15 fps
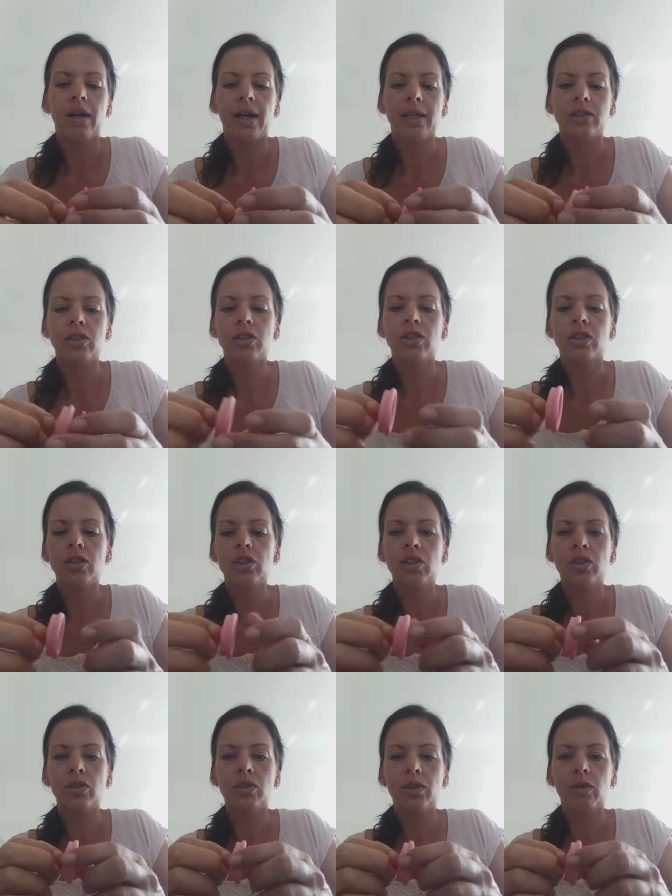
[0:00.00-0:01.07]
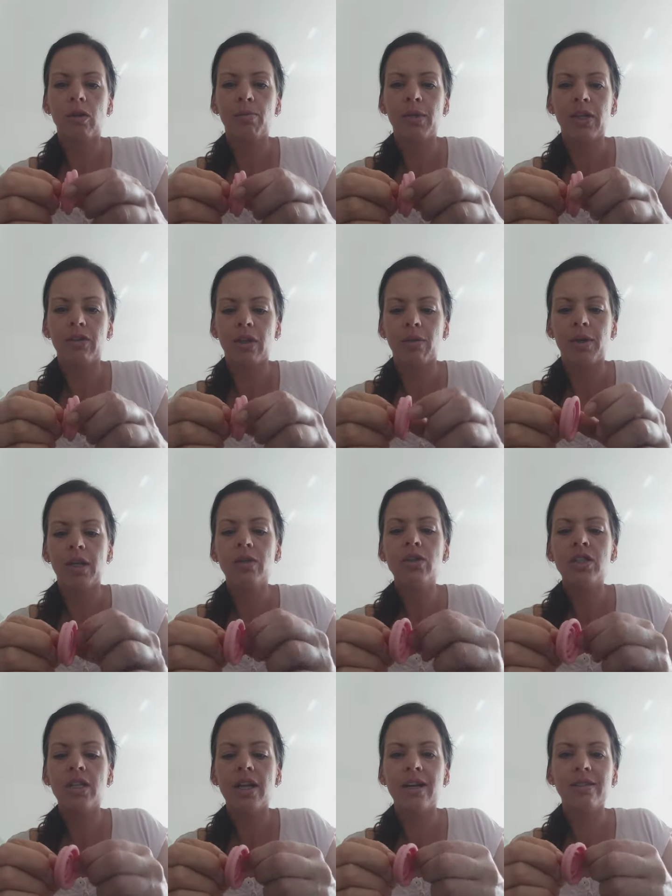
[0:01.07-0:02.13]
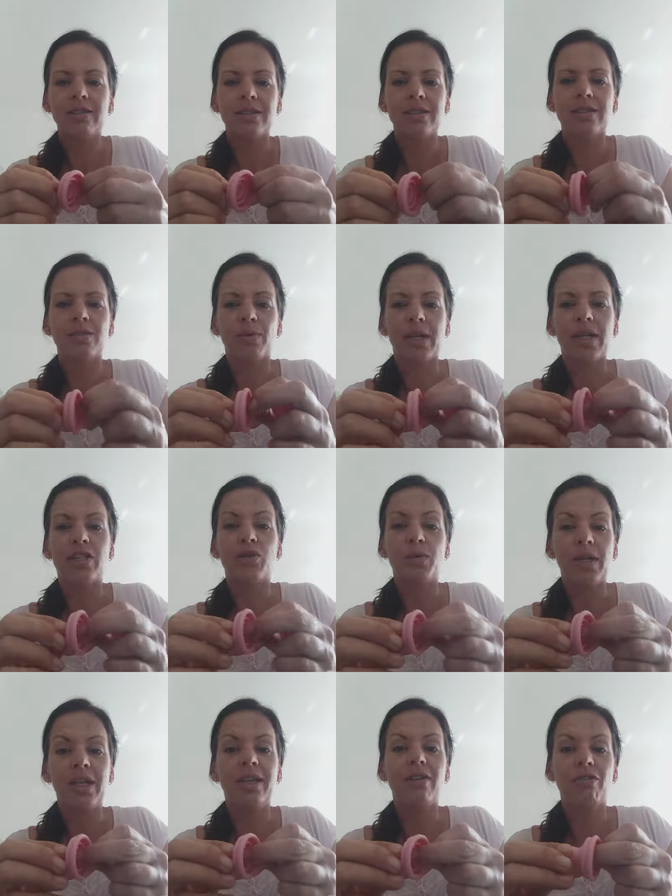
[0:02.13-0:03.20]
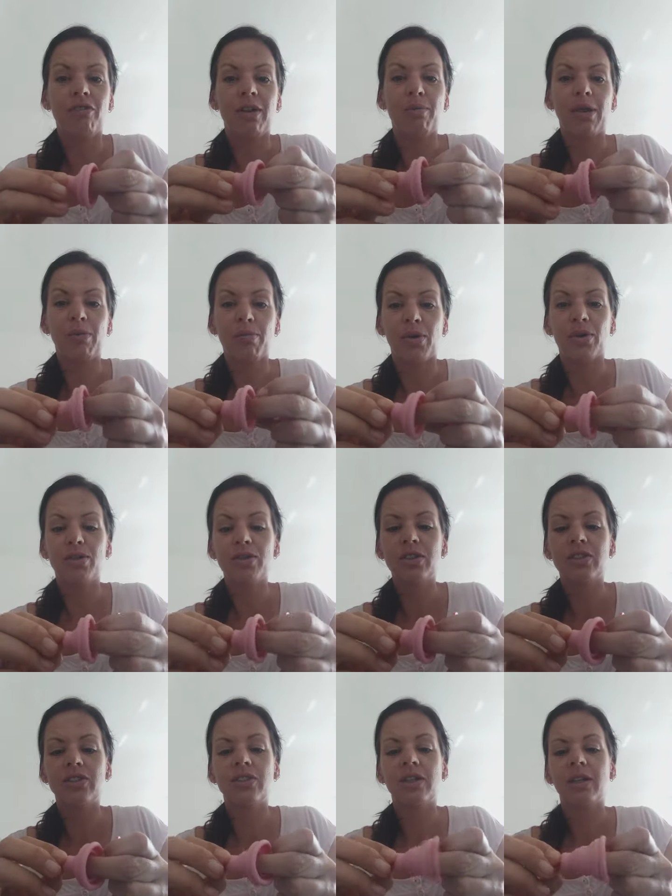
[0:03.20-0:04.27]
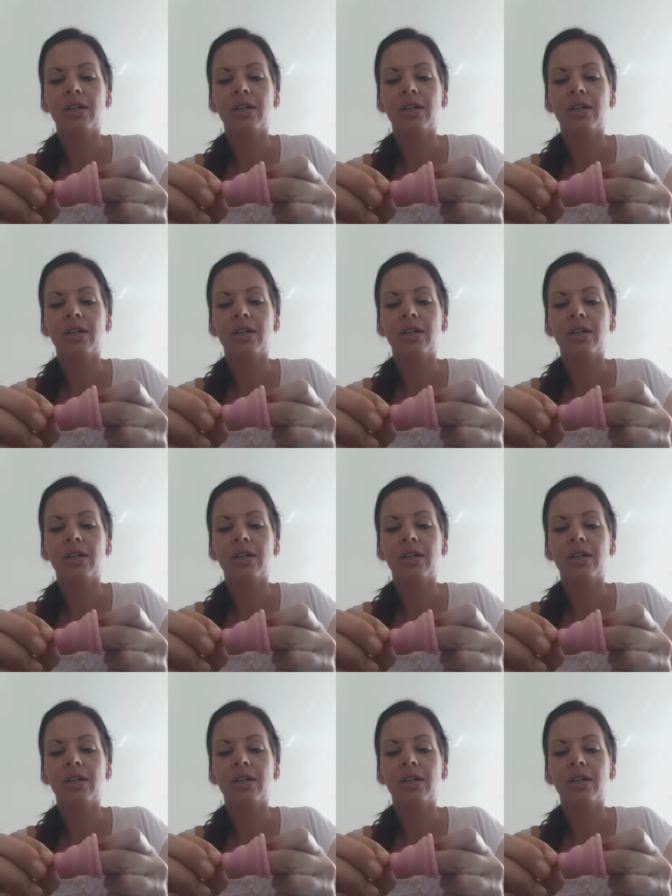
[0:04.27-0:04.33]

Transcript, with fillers: I'm just gonna show you a bit how it looks like. This is why it's really a female post.